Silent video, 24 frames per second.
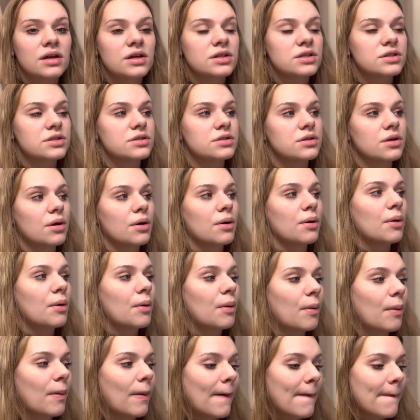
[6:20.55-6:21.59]

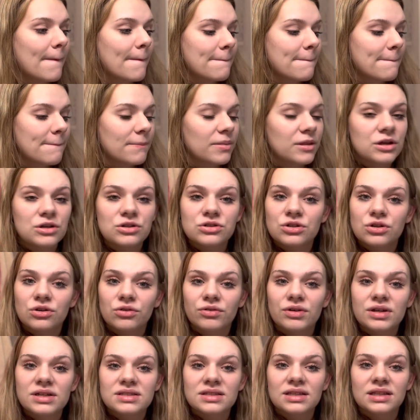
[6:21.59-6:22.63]
so there's no
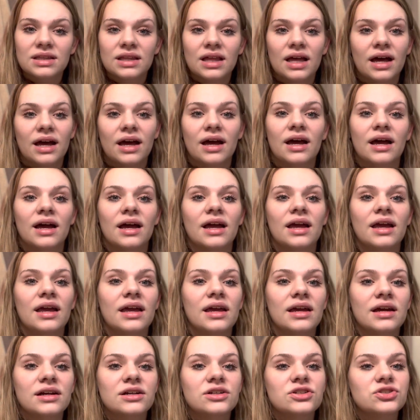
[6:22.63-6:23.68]
reason that
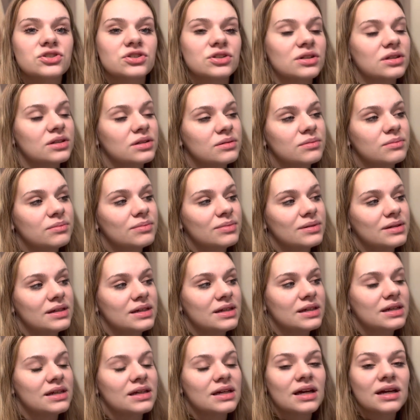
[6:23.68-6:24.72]
I shouldn't
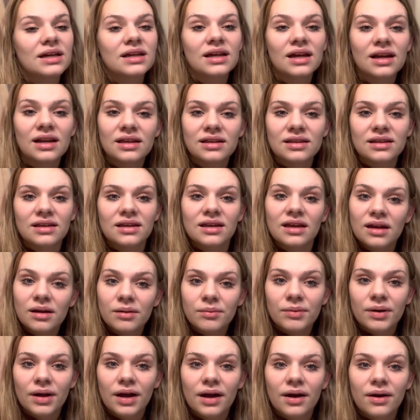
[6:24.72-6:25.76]
be getting the
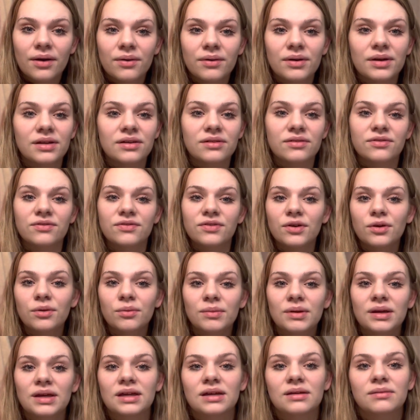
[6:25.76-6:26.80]
camera out and
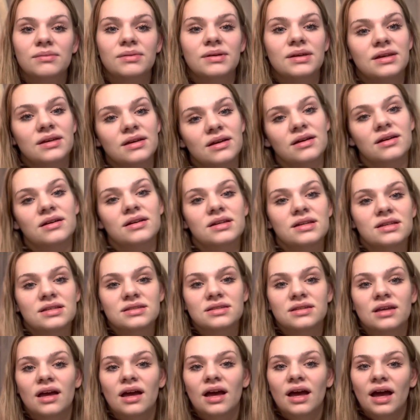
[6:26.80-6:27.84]
filming
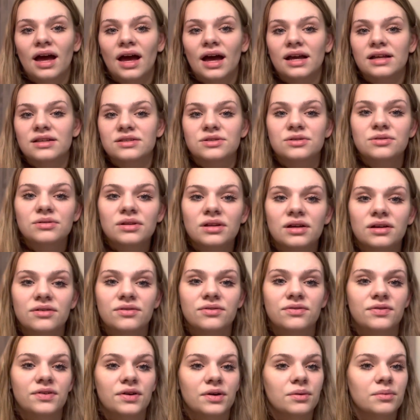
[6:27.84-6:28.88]
because I do love
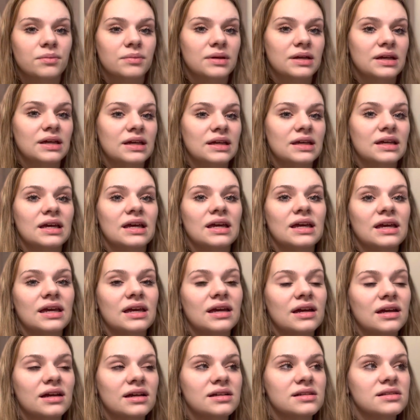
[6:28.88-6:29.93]
filming
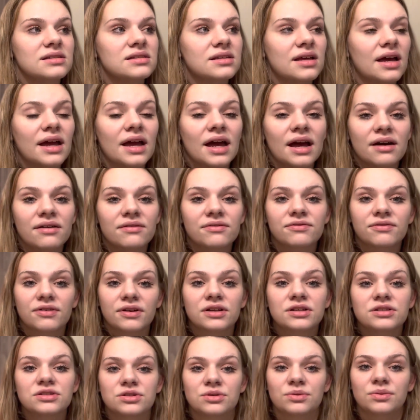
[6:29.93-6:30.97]
and I have
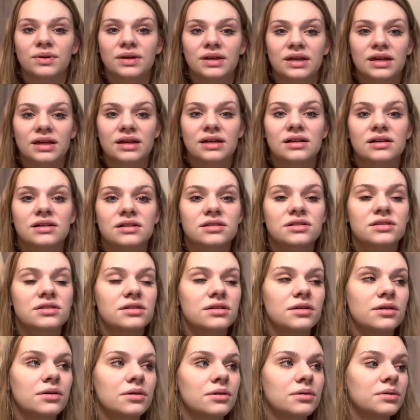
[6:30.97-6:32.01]
fun doing it
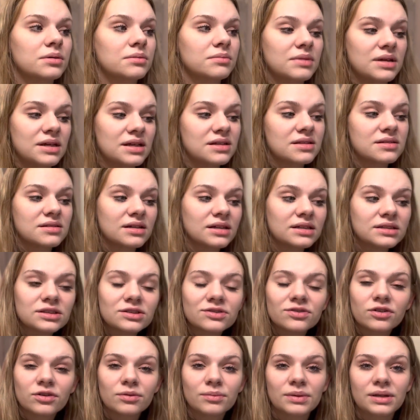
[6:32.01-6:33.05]
so it makes sense
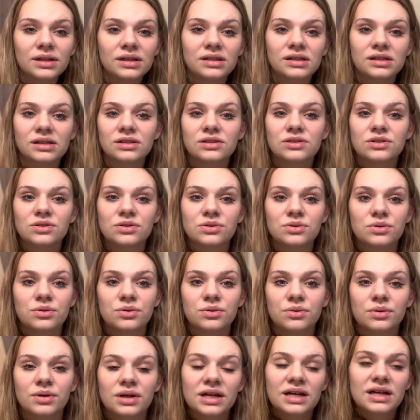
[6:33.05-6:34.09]
for me
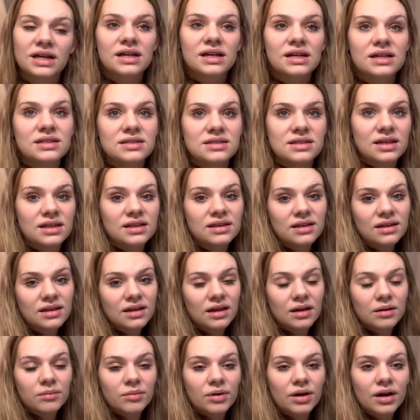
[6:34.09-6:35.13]
to take the
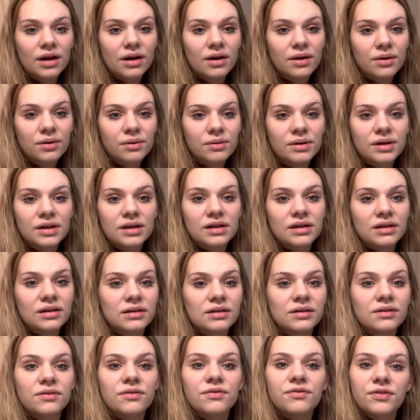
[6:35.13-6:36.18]
camera out
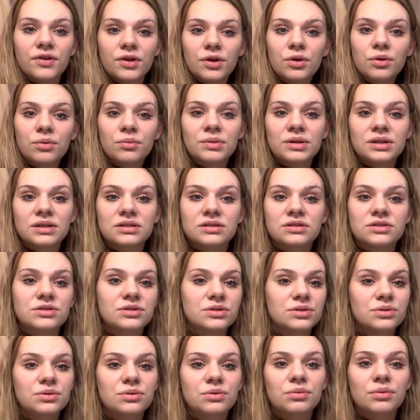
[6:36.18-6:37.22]
and film and
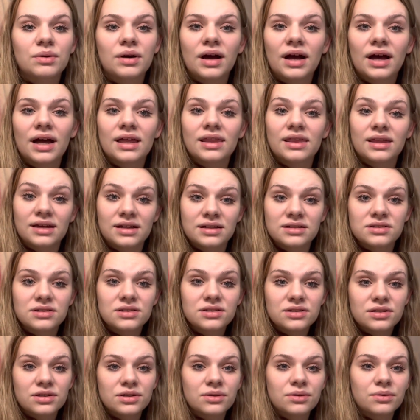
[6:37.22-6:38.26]
do what I like to
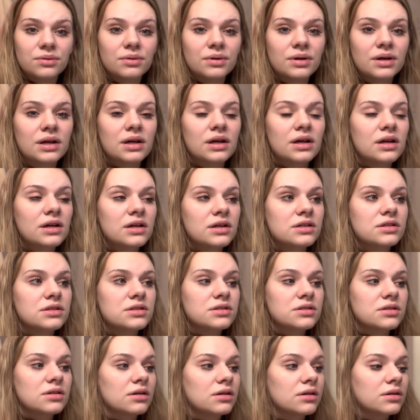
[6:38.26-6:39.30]
do
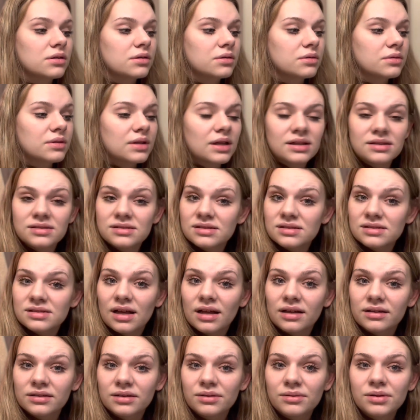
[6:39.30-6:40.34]
so that's
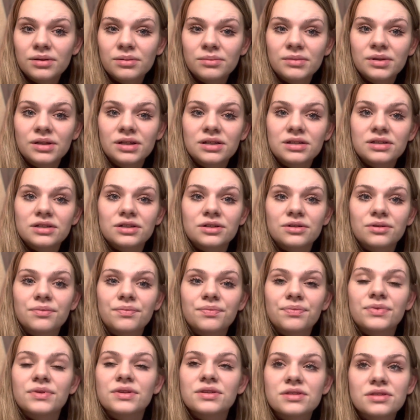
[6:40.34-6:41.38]
exactly what I'm gonna do
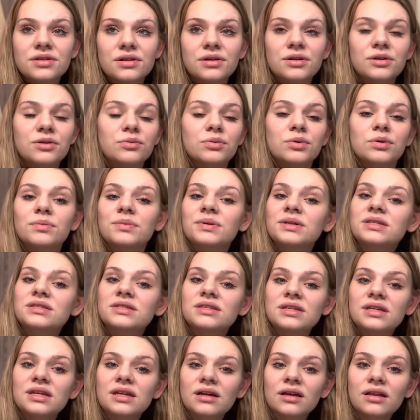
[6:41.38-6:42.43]
so you will be
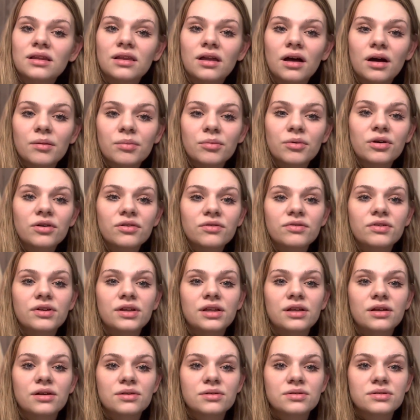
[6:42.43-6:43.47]
seeing a lot more
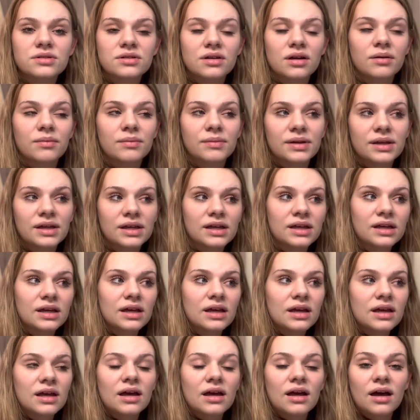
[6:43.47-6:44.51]
videos coming
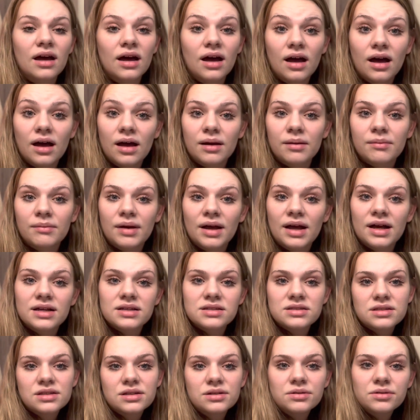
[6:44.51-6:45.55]
um,
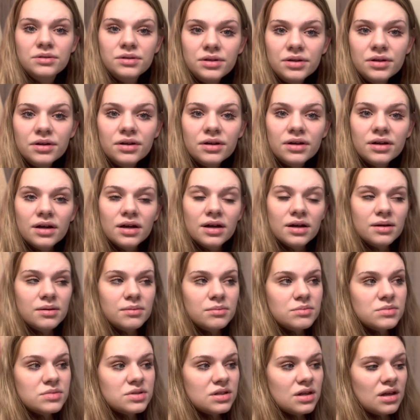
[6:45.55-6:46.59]
as the new year
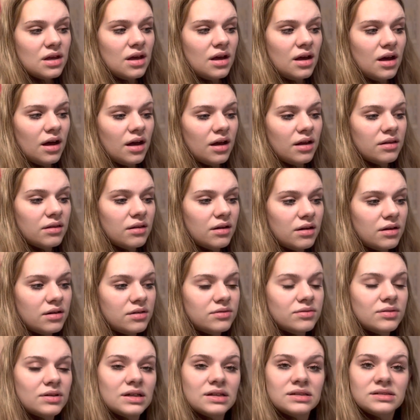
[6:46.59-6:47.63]
comes a lot
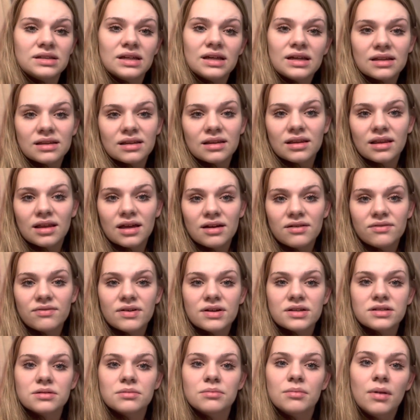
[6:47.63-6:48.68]
of like day in the life
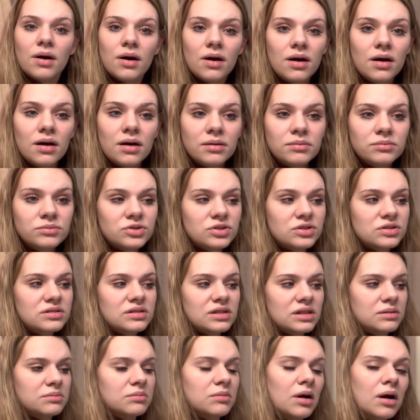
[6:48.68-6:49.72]
as a mom, just
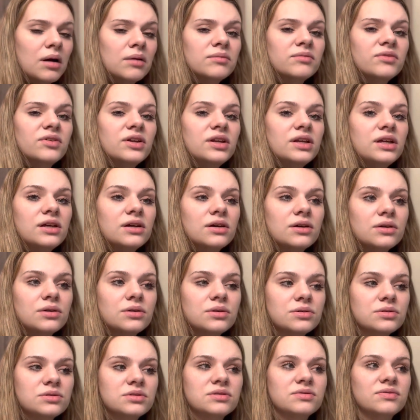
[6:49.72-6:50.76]
like mom
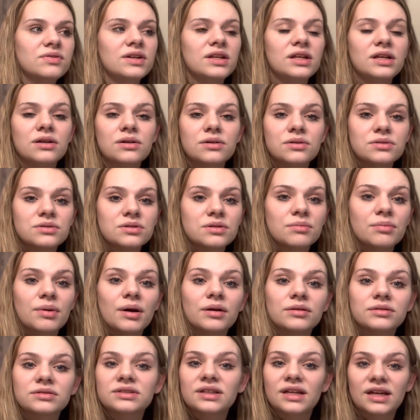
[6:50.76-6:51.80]
videos, videos
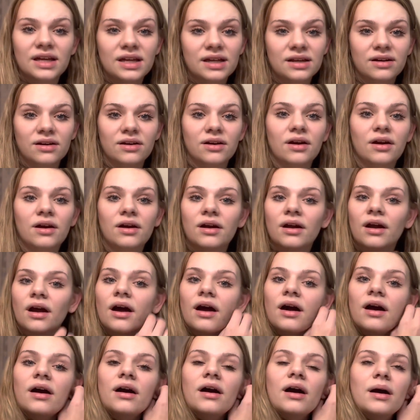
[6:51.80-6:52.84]
about Tanner,
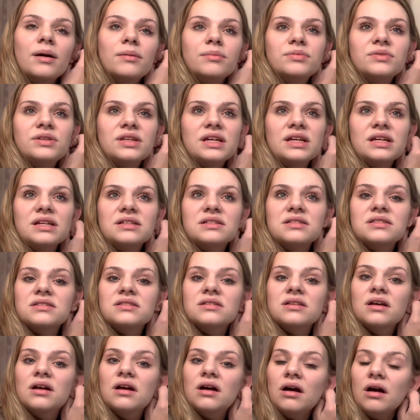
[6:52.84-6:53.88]
updates
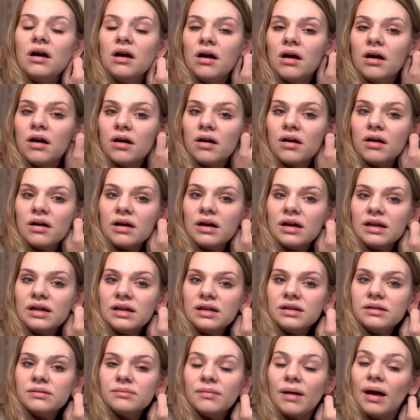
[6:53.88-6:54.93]

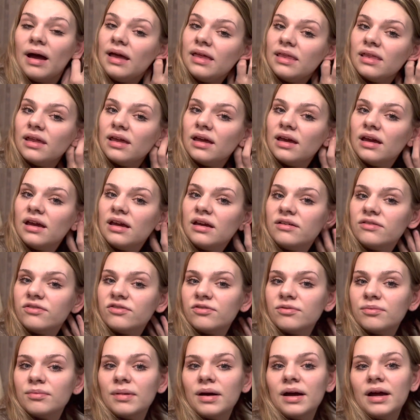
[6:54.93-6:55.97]
on my
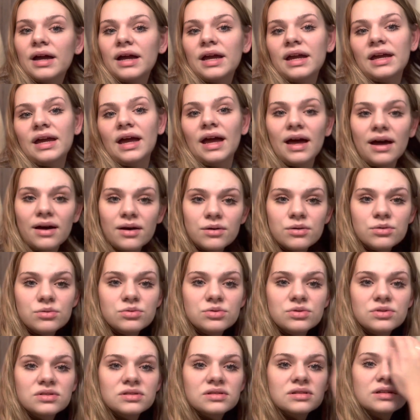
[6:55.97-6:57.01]
life, my
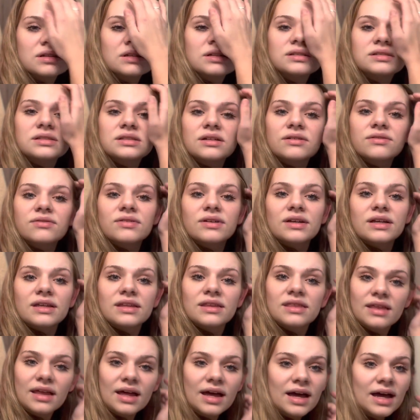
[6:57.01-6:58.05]
house, stuff like
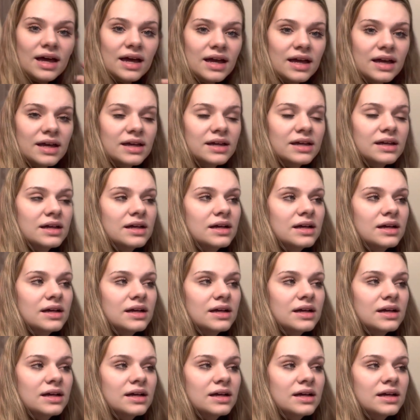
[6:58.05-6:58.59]
that.